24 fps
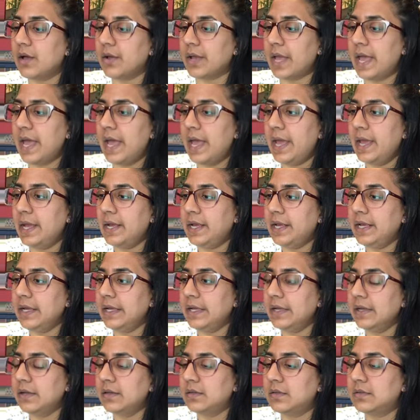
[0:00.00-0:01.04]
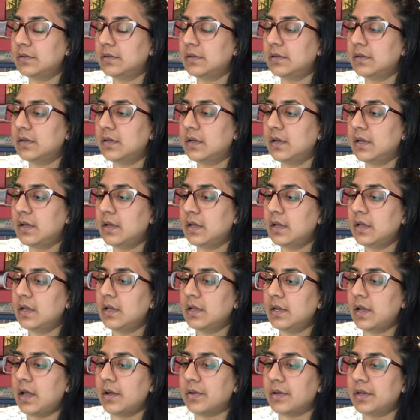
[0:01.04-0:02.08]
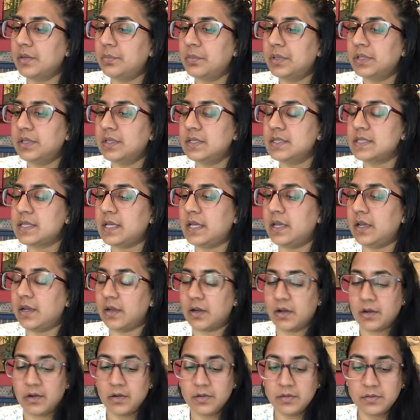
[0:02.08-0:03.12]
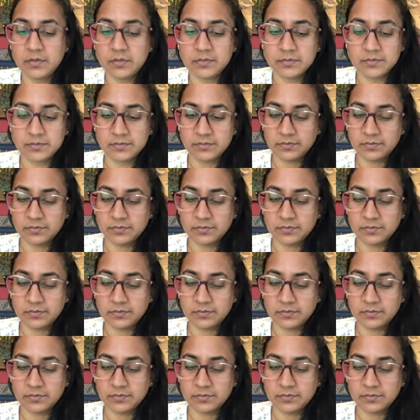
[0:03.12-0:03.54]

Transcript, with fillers: Okay. Now I'm going to put this here.